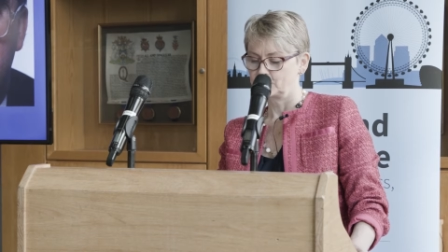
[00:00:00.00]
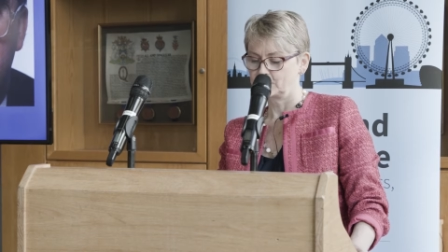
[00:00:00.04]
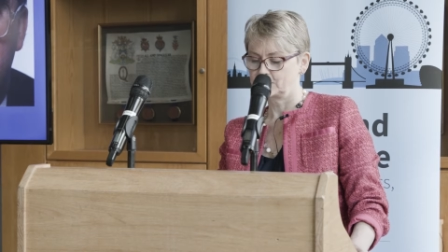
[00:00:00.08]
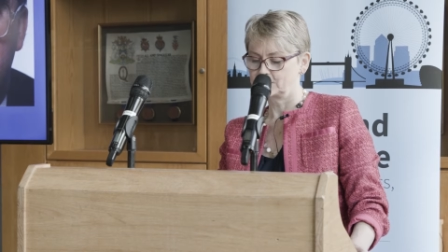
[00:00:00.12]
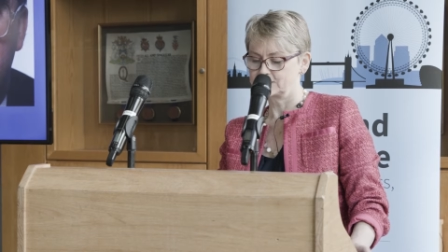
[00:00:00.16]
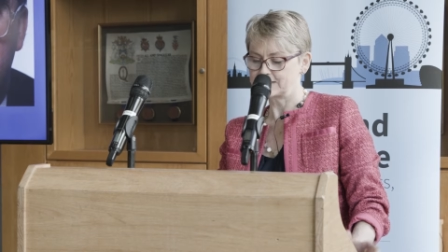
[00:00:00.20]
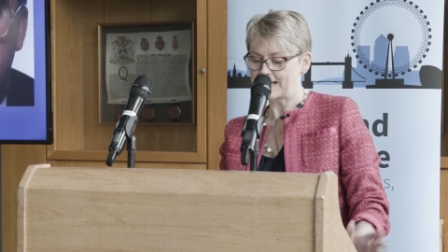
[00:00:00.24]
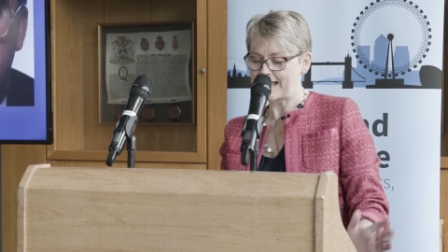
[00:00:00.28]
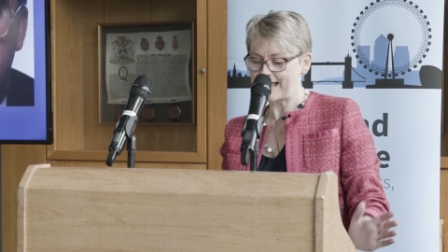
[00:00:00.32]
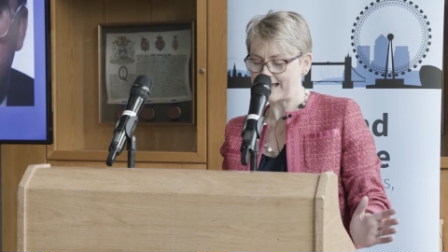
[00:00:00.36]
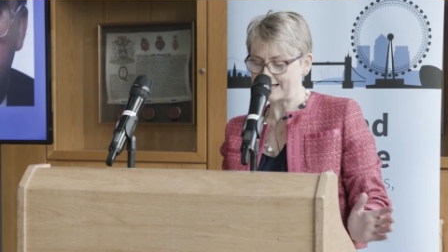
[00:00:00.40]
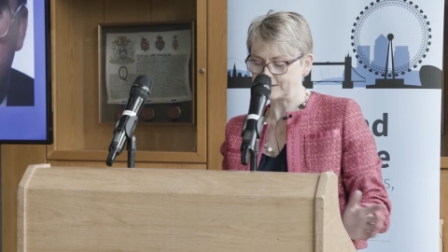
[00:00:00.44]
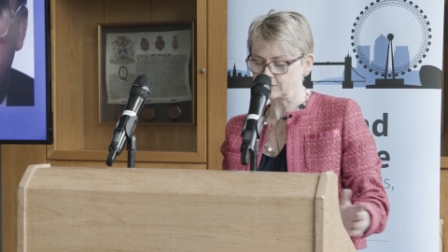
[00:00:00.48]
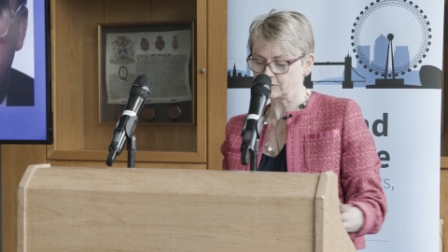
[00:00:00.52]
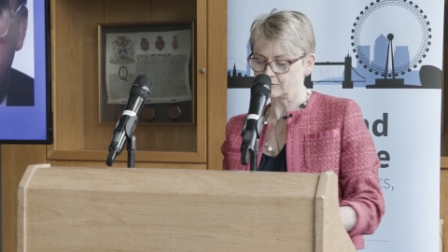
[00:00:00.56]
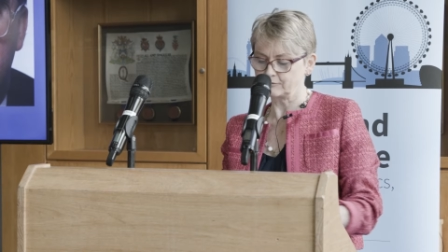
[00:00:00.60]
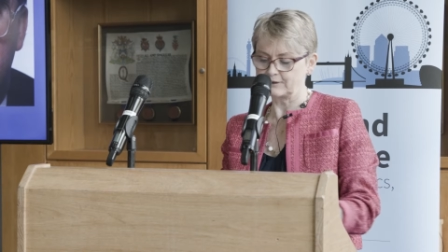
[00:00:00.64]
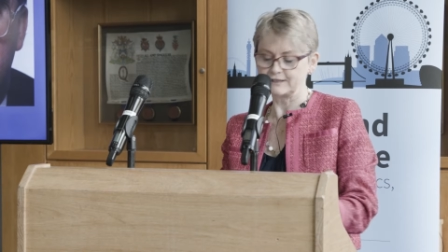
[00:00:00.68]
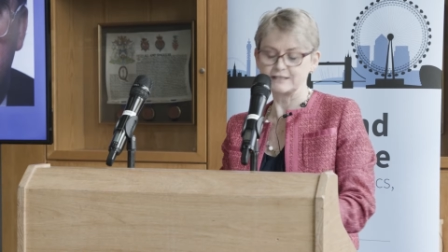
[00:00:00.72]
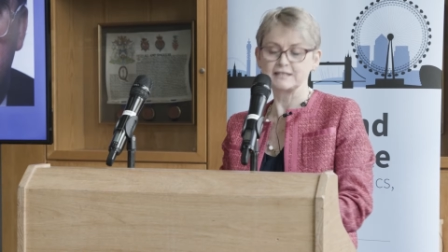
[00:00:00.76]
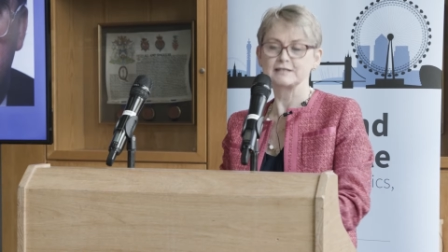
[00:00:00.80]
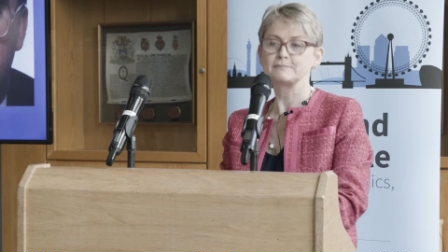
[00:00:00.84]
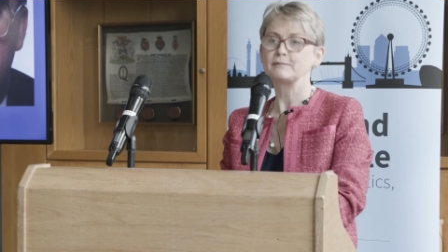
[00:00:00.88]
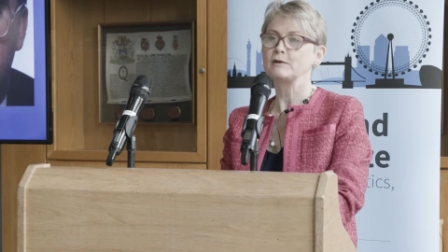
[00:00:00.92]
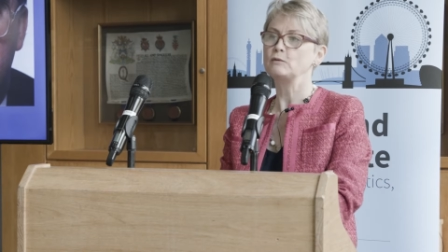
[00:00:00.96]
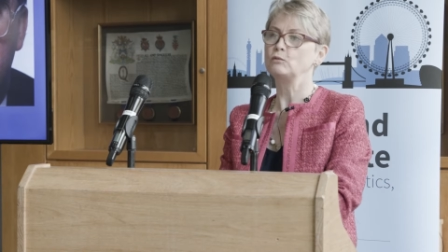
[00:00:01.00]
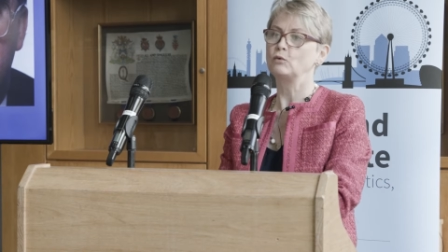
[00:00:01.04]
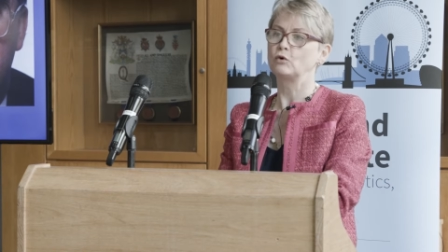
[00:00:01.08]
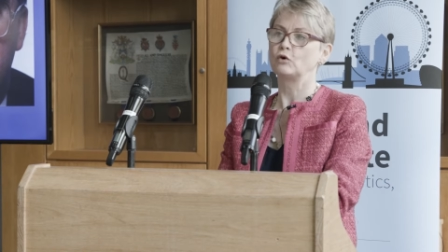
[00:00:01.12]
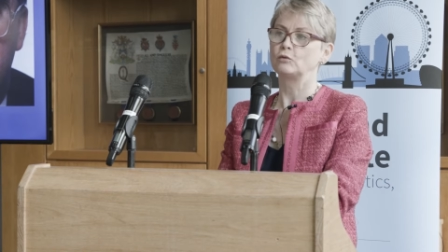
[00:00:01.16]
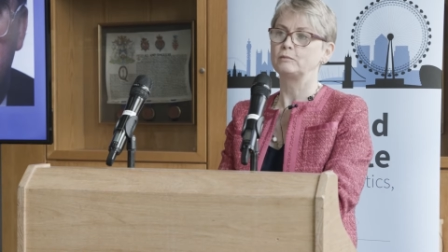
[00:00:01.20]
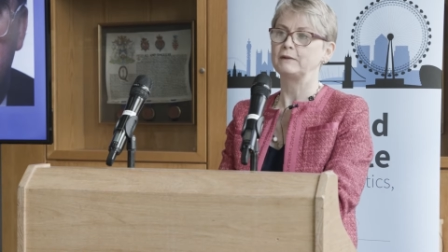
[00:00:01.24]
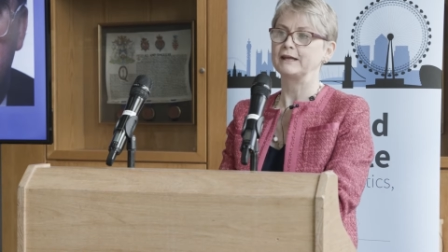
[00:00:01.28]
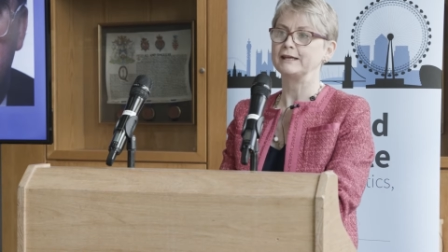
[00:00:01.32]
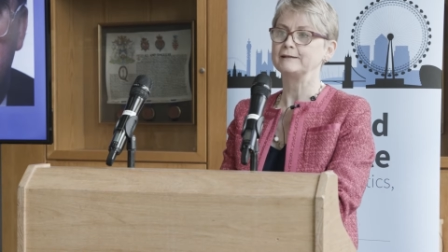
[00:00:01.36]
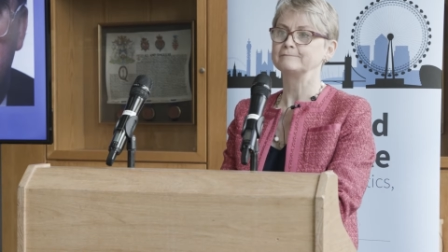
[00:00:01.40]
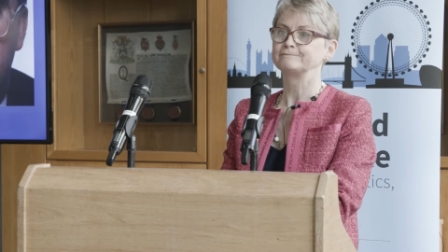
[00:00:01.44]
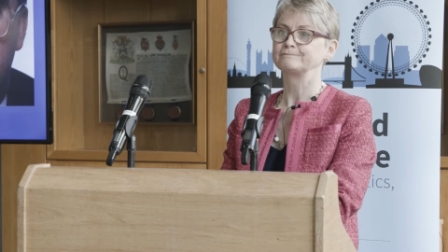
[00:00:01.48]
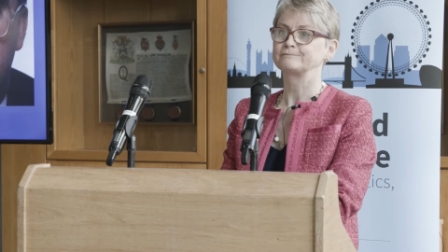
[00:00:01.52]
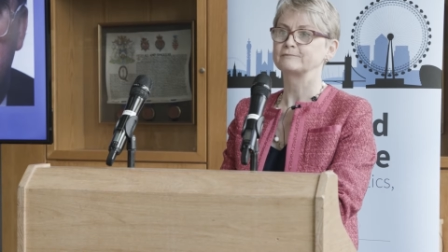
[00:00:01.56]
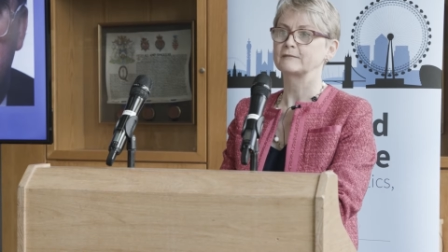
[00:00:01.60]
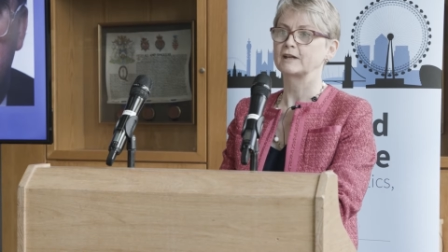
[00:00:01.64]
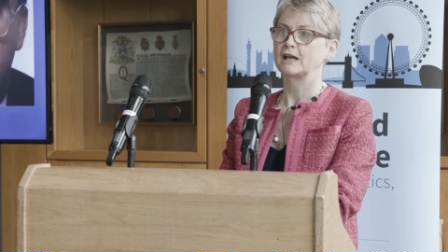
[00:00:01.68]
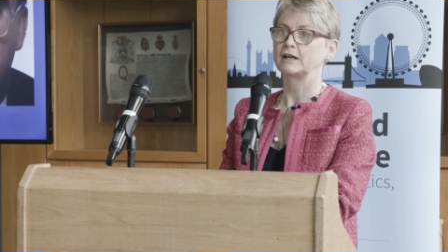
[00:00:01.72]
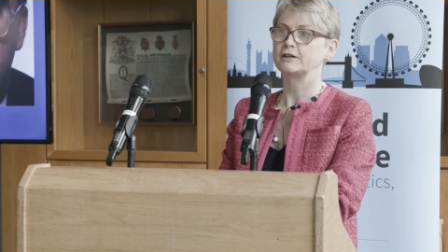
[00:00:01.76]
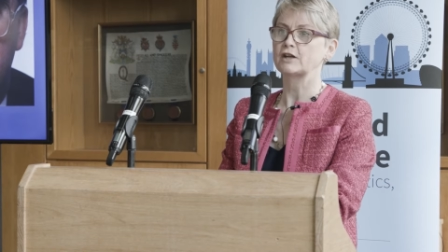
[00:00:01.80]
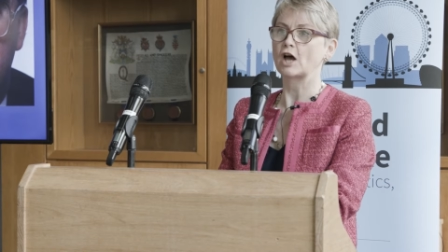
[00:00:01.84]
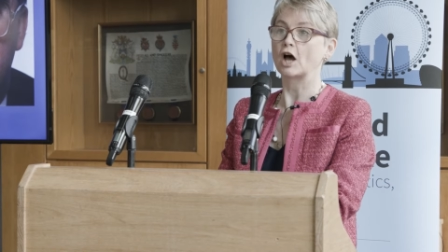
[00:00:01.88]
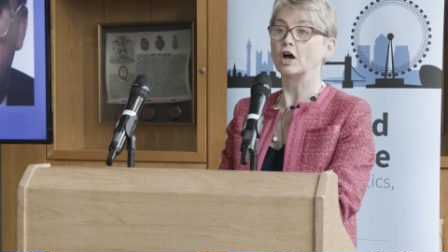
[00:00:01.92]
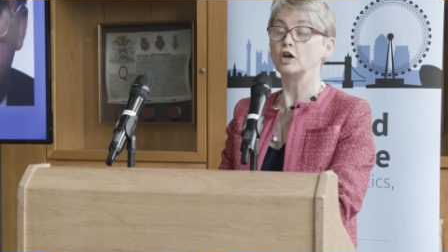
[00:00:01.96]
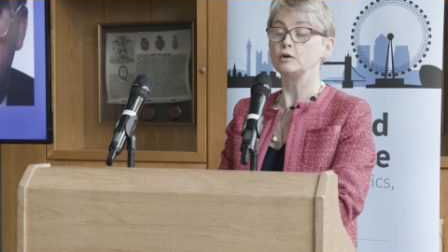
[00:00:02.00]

Because Anne greeted me warmly and